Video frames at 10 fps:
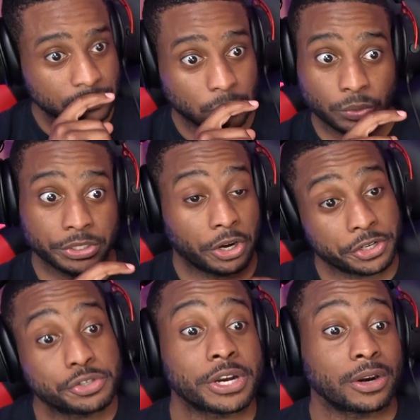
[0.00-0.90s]
Well, are
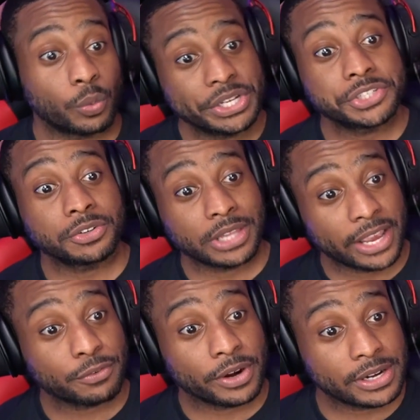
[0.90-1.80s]
you trying to waste your
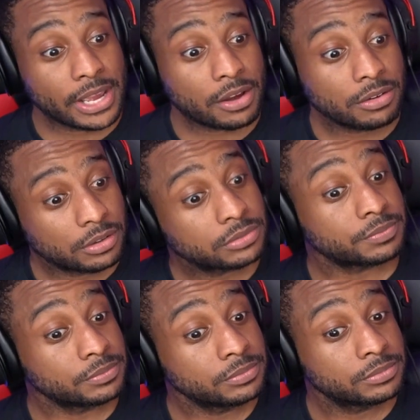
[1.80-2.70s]
life right now?
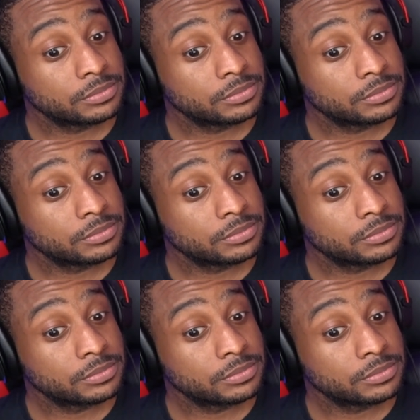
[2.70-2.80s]
Hmm?